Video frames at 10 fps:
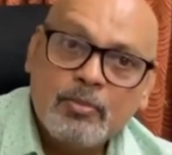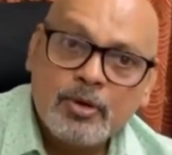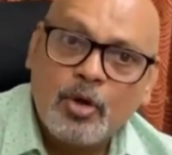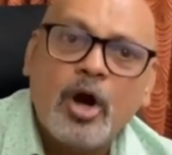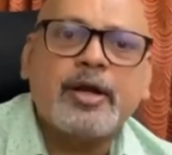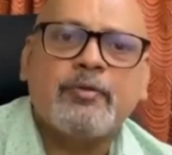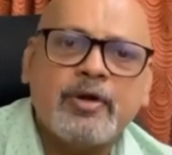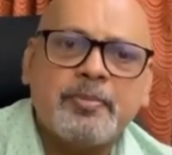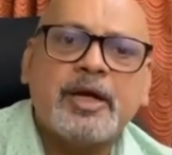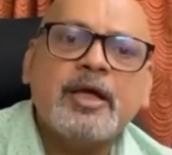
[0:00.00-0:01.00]
Not
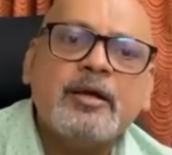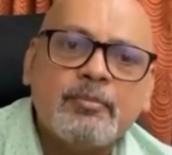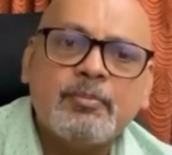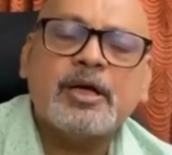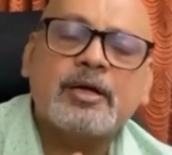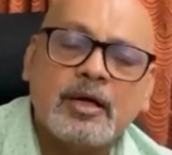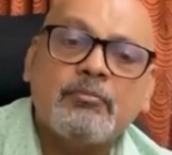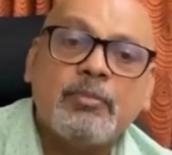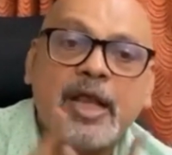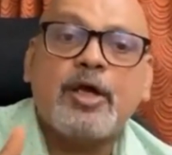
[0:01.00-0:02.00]
everybody, but
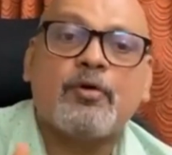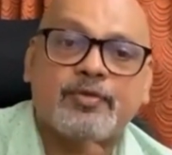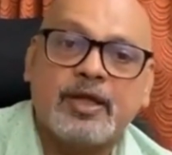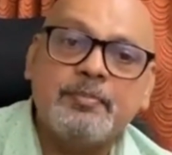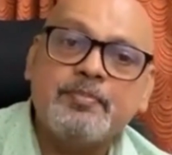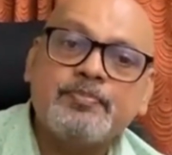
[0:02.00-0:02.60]
many of them.